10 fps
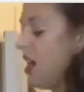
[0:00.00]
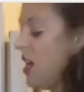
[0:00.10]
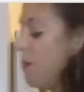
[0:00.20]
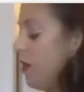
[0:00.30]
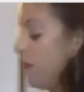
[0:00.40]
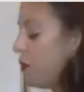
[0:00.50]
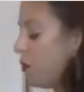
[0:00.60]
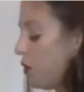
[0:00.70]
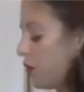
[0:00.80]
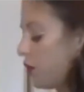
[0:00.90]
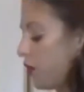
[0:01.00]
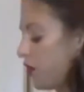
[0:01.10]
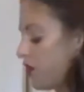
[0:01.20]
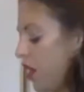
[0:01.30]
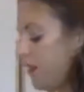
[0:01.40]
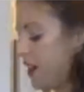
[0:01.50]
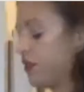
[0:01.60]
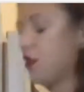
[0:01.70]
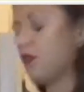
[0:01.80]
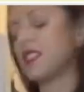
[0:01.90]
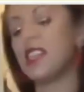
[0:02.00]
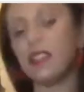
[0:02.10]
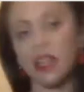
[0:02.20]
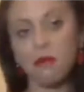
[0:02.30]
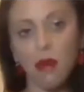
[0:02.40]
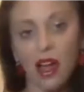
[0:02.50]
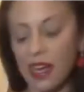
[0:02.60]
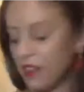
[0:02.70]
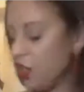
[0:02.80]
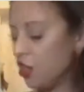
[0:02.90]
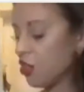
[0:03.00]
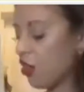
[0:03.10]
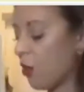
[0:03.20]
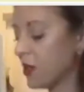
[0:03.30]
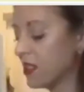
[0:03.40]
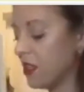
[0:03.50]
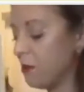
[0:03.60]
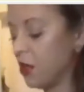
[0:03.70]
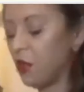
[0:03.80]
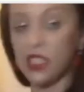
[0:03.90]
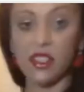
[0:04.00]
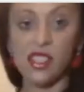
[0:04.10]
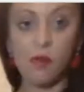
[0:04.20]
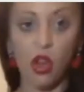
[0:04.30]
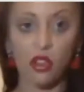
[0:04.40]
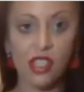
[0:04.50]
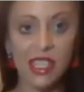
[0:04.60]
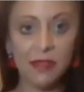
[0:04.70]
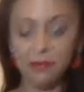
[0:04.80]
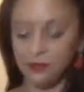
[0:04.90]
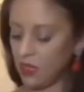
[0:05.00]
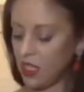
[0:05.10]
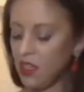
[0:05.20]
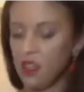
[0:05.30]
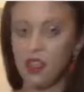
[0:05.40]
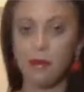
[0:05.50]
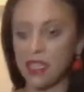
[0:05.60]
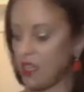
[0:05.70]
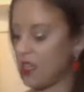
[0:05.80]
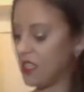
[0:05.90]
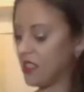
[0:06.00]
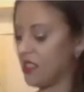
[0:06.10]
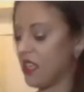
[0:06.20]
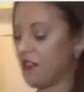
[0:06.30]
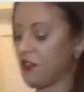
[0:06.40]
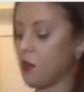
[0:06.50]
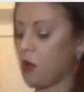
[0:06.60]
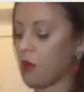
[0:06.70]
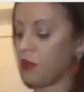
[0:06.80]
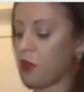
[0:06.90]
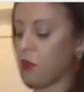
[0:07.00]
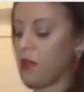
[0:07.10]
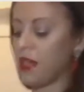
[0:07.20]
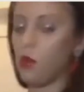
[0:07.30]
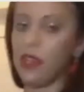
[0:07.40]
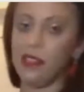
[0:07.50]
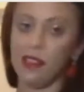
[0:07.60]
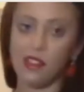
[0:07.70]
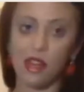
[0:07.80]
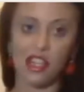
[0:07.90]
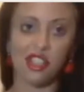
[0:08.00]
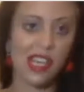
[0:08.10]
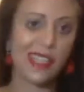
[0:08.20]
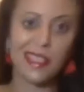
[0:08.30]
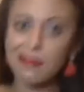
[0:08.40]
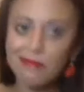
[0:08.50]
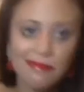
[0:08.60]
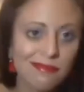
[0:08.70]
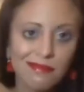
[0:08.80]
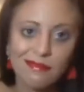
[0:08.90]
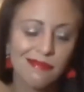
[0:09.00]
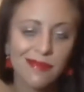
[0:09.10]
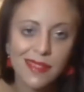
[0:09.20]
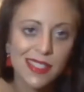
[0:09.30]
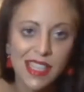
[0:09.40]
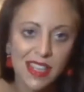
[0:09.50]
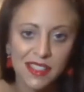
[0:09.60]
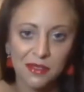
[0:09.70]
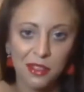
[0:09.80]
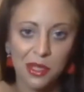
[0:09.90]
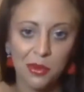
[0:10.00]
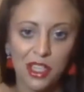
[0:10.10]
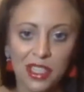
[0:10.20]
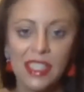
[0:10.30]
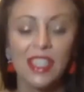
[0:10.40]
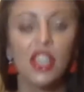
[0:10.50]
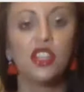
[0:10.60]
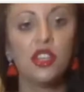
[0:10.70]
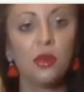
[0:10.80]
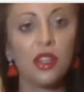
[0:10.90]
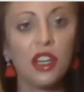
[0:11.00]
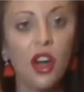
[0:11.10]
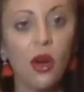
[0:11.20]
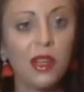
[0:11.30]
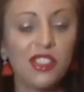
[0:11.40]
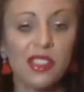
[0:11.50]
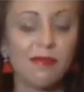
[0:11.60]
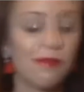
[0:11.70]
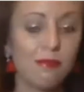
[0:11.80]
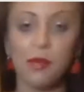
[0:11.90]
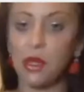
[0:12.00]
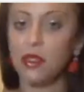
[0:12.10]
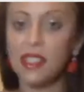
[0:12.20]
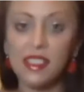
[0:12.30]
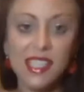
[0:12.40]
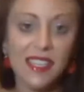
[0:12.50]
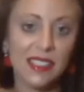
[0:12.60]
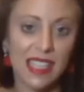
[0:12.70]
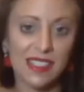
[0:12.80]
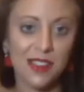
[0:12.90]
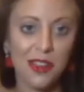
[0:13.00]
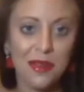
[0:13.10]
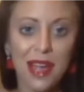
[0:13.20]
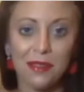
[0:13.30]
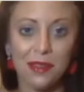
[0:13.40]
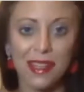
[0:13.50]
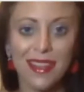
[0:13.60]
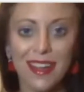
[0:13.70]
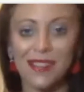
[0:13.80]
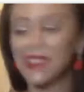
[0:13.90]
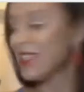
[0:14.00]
a few rules. First off, if you have a tin like mine, you're always going to build in the smaller tin, because if you overflow the big one and try to shake it, doesn't really work. You are going to always just build in the tin because that's all you have right there.